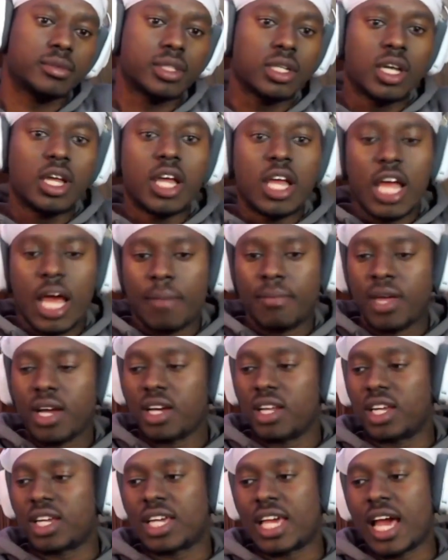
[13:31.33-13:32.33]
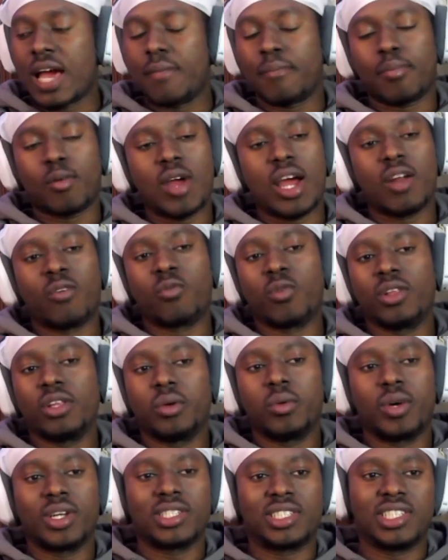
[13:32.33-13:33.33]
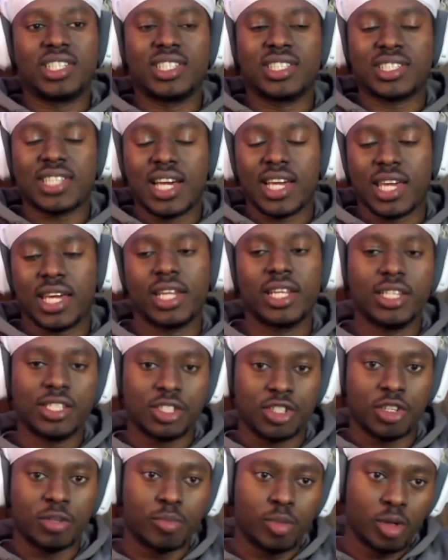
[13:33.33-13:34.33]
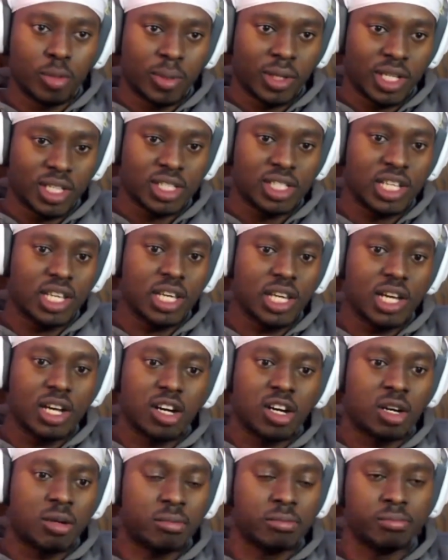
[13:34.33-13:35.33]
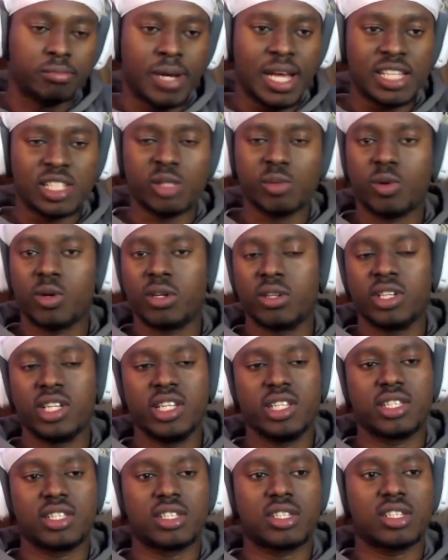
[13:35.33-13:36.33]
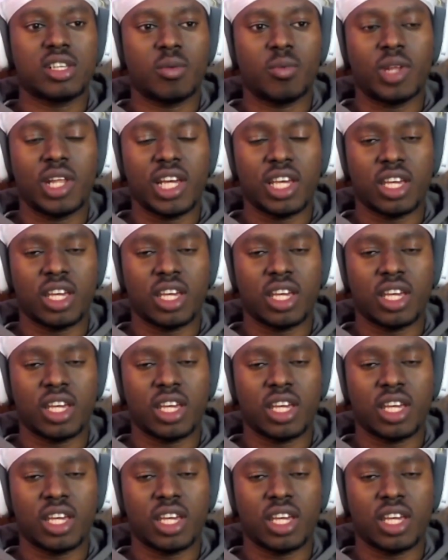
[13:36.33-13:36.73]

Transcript: I'm not gonna cap, bro. I really want to see this guy get injured, bro, because basketball needs someone like him.